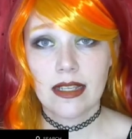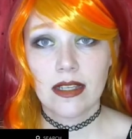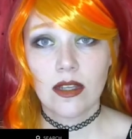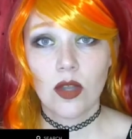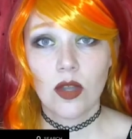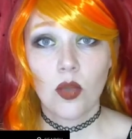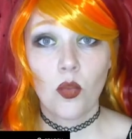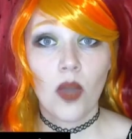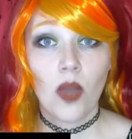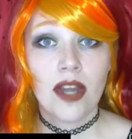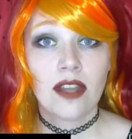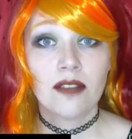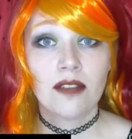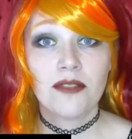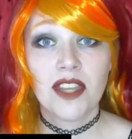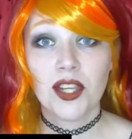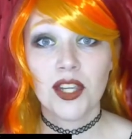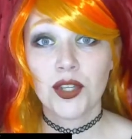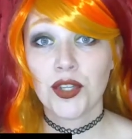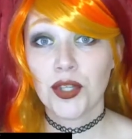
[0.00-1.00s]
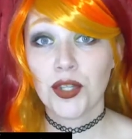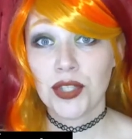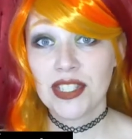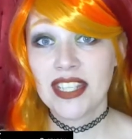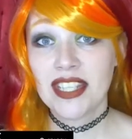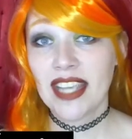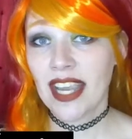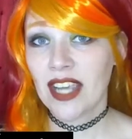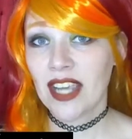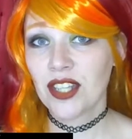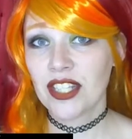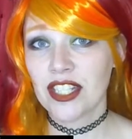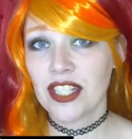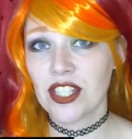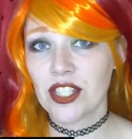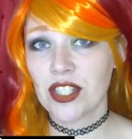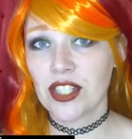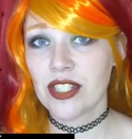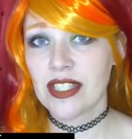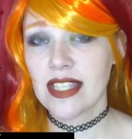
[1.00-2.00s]
One of their good
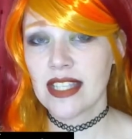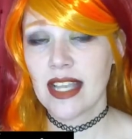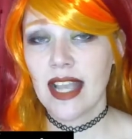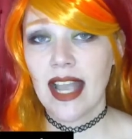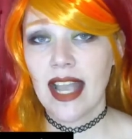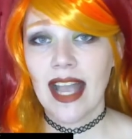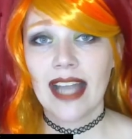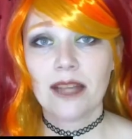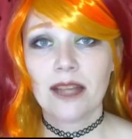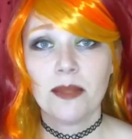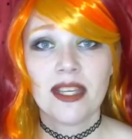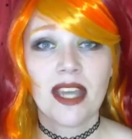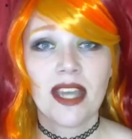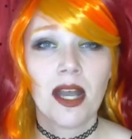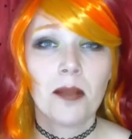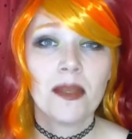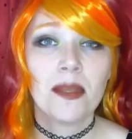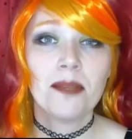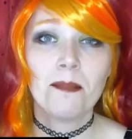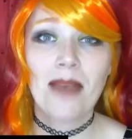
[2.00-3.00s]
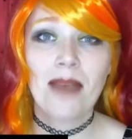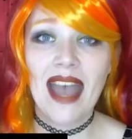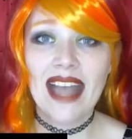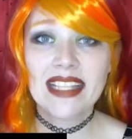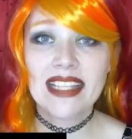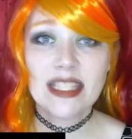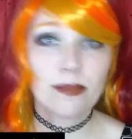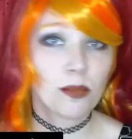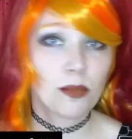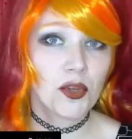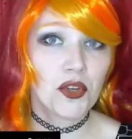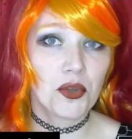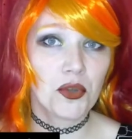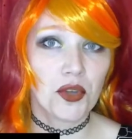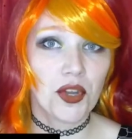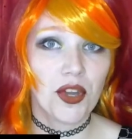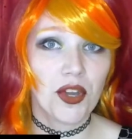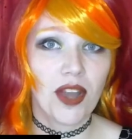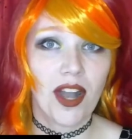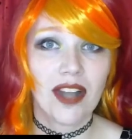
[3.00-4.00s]
characters had become a mass
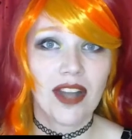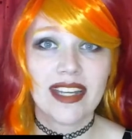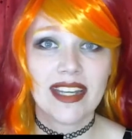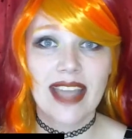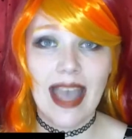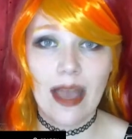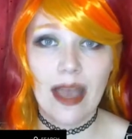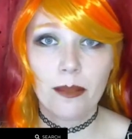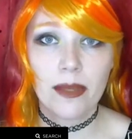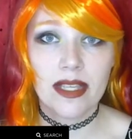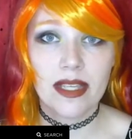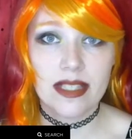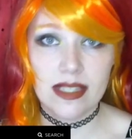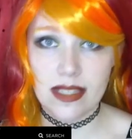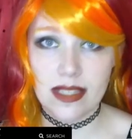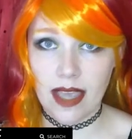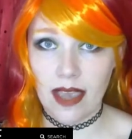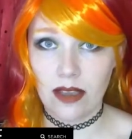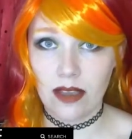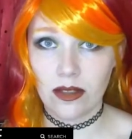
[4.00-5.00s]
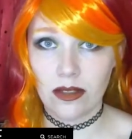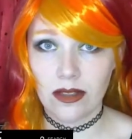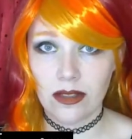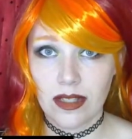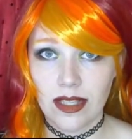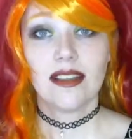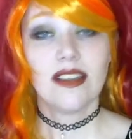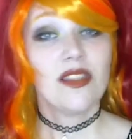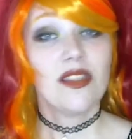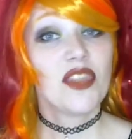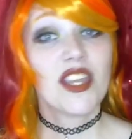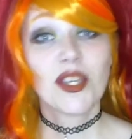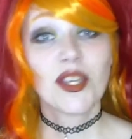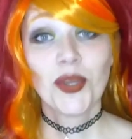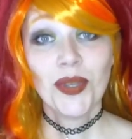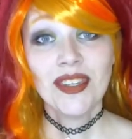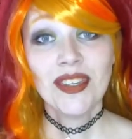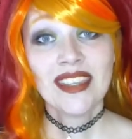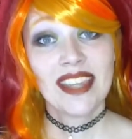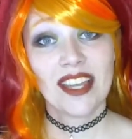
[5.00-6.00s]
murderer on an epic scale. They
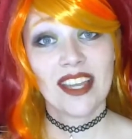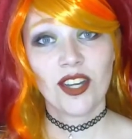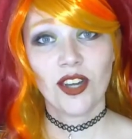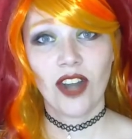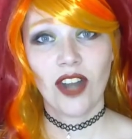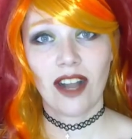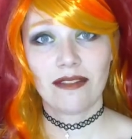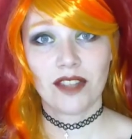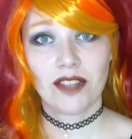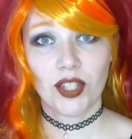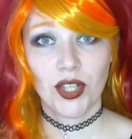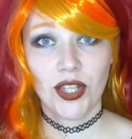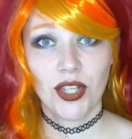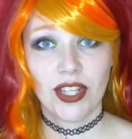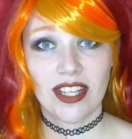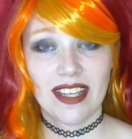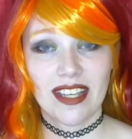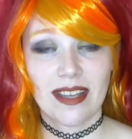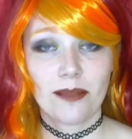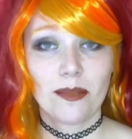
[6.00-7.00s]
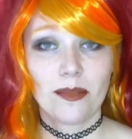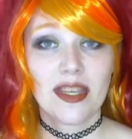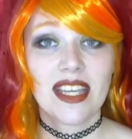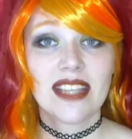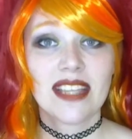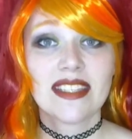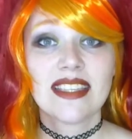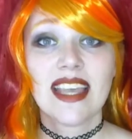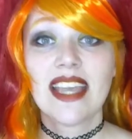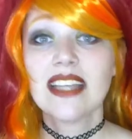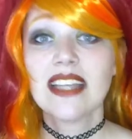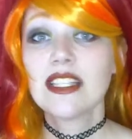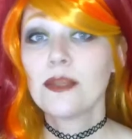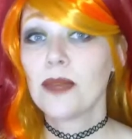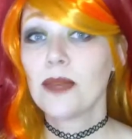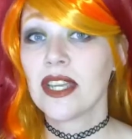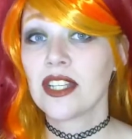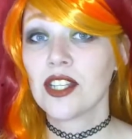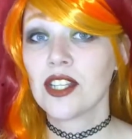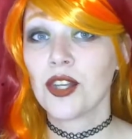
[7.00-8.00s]
couldn't let her off the hook because they had
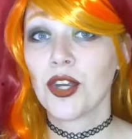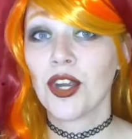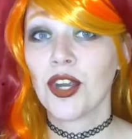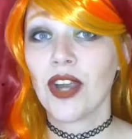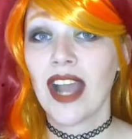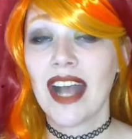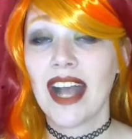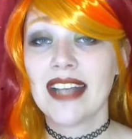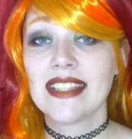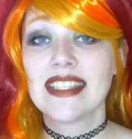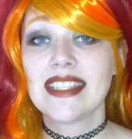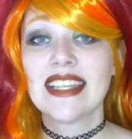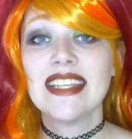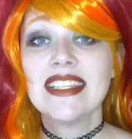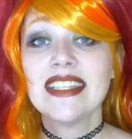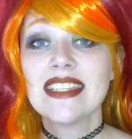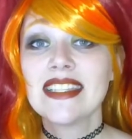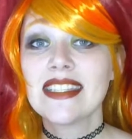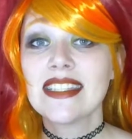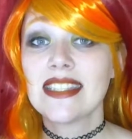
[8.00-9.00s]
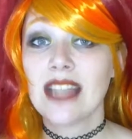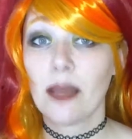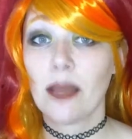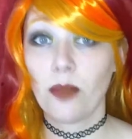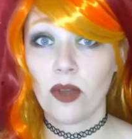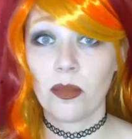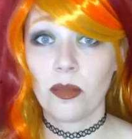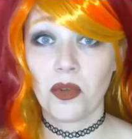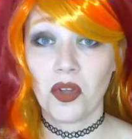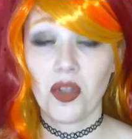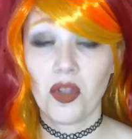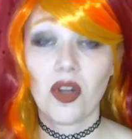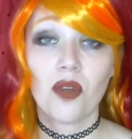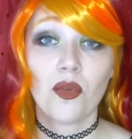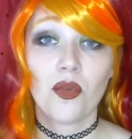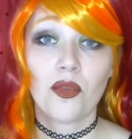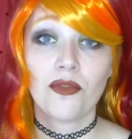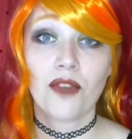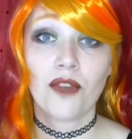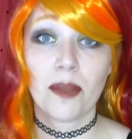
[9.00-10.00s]
depicted her as inseparable
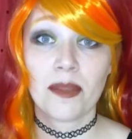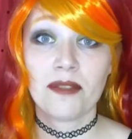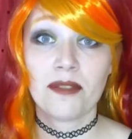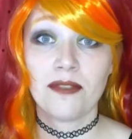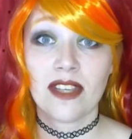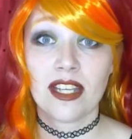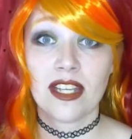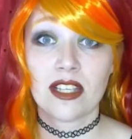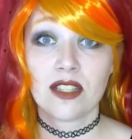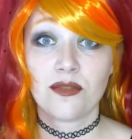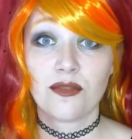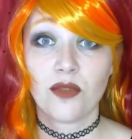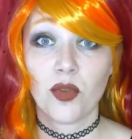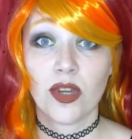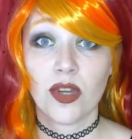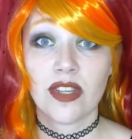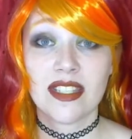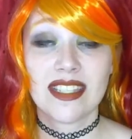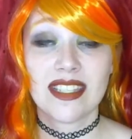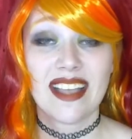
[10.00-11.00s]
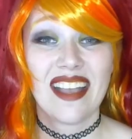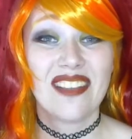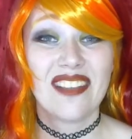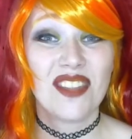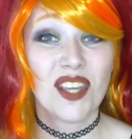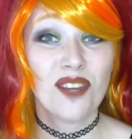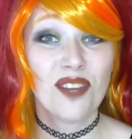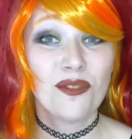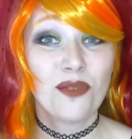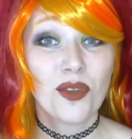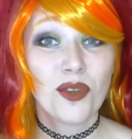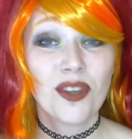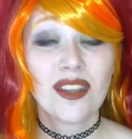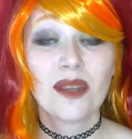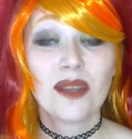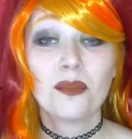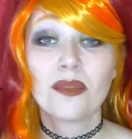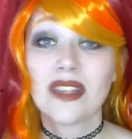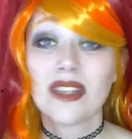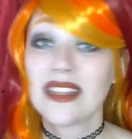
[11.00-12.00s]
from the Phoenix Force and therefore
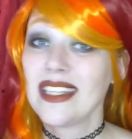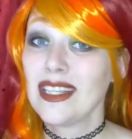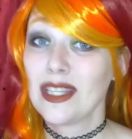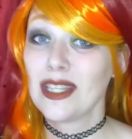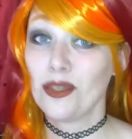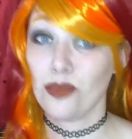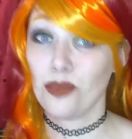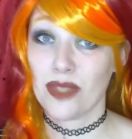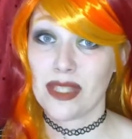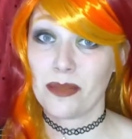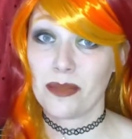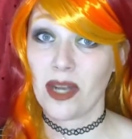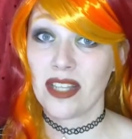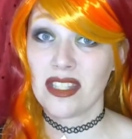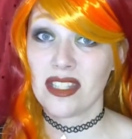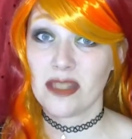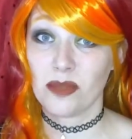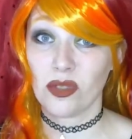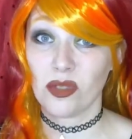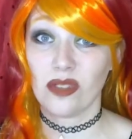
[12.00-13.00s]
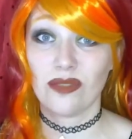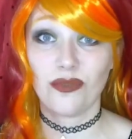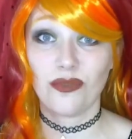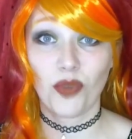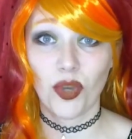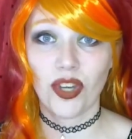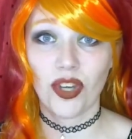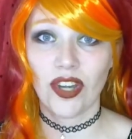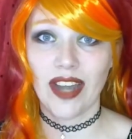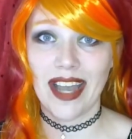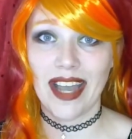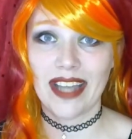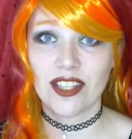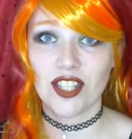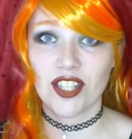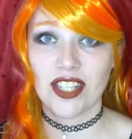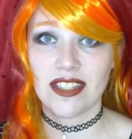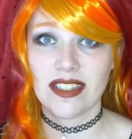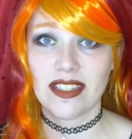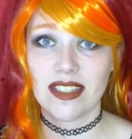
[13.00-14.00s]
completely responsible for her
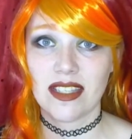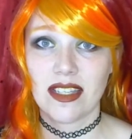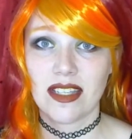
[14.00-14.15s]
actions.